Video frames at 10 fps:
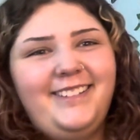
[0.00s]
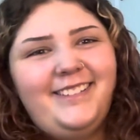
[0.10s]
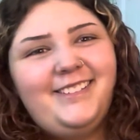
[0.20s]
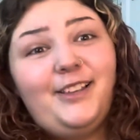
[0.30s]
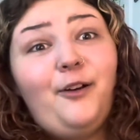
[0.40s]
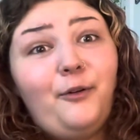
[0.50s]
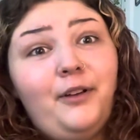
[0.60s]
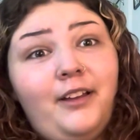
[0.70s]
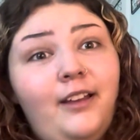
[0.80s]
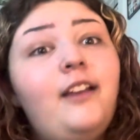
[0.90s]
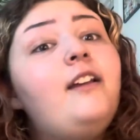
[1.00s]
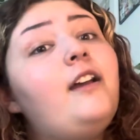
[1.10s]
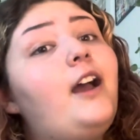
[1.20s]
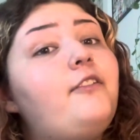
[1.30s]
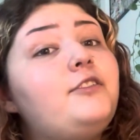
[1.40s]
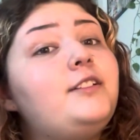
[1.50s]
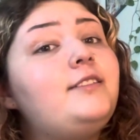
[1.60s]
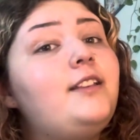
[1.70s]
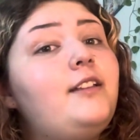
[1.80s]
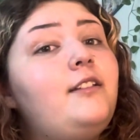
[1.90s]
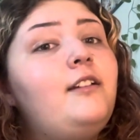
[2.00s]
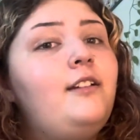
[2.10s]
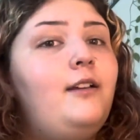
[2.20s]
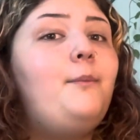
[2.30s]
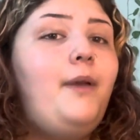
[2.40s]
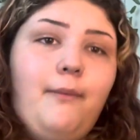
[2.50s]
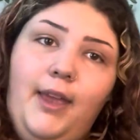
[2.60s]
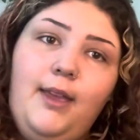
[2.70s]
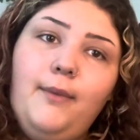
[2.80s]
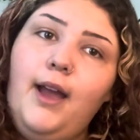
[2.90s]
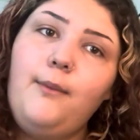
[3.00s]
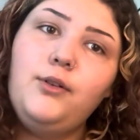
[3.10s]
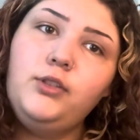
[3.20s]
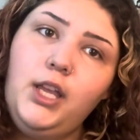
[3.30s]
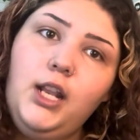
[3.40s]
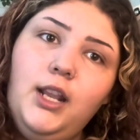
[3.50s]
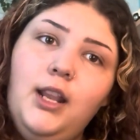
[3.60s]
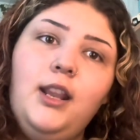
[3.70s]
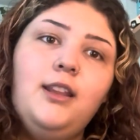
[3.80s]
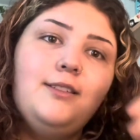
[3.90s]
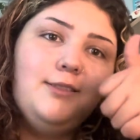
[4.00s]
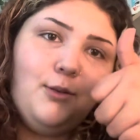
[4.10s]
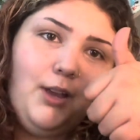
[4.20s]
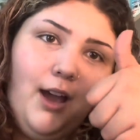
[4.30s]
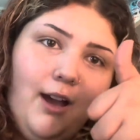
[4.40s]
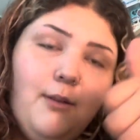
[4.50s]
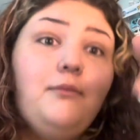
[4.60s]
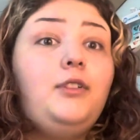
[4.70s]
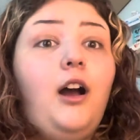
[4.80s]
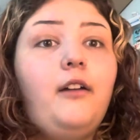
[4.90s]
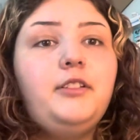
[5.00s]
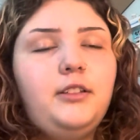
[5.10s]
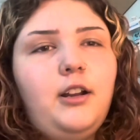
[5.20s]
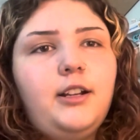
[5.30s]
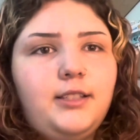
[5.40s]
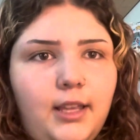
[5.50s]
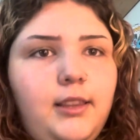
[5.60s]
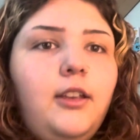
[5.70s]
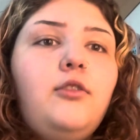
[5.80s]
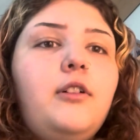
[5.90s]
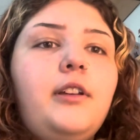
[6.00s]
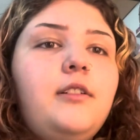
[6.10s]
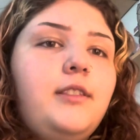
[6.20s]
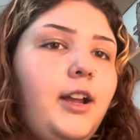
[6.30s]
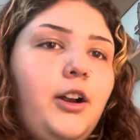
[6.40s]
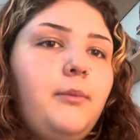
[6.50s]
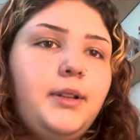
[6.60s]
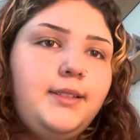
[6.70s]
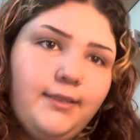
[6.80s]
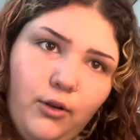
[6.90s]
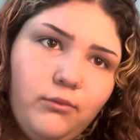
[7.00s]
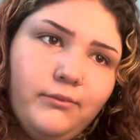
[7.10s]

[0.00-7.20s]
So ever since then, been making my eyebrows thin. So yeah, obviously not as thin, you know, they're thicker, but still.